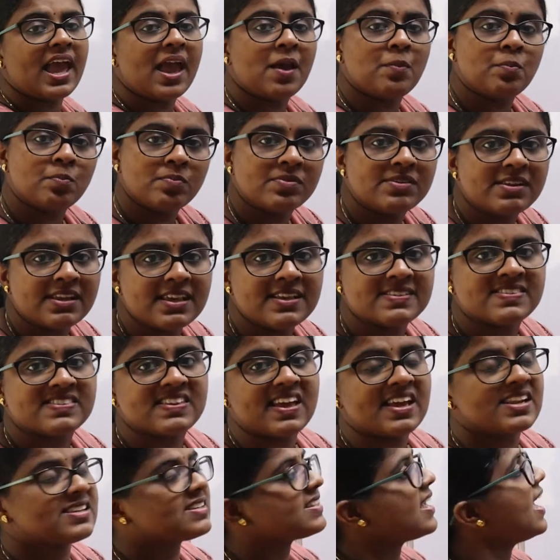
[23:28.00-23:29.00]
empty
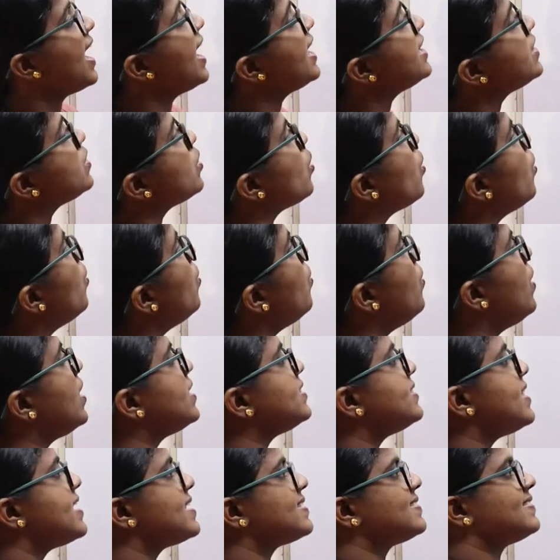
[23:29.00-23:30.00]
set and no
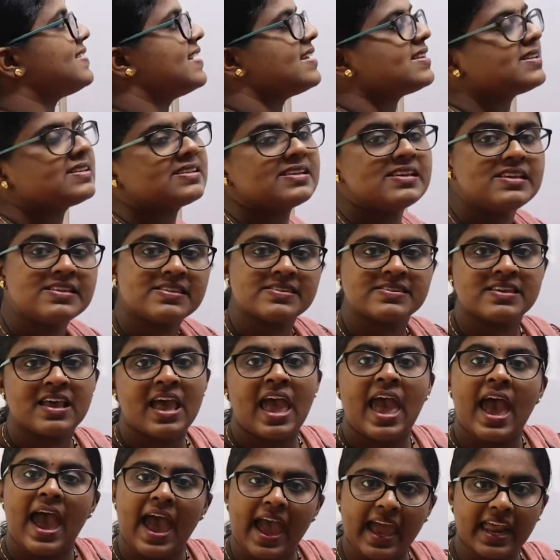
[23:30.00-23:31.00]
other set is
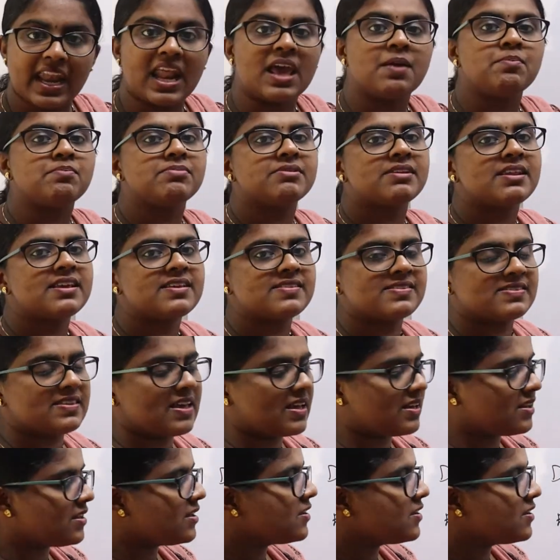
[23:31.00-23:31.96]
an empty set.